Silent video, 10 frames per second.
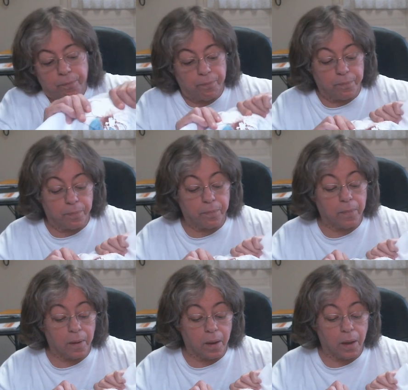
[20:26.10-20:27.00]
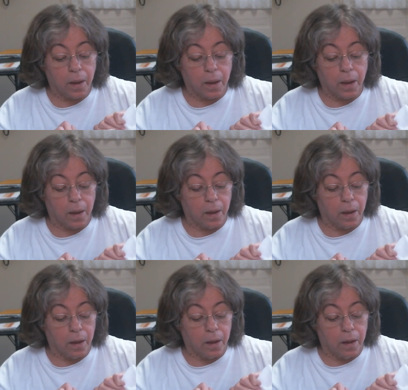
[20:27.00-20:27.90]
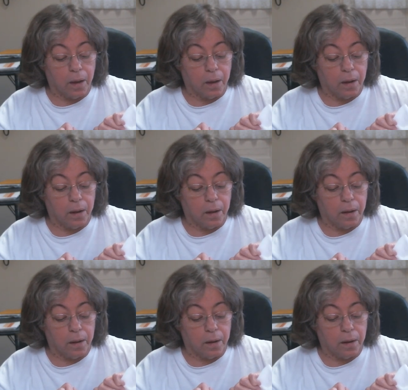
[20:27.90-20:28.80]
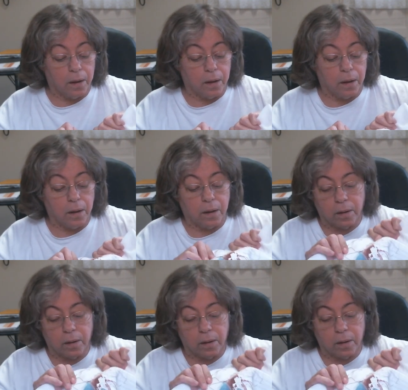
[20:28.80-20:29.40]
(no one is talking)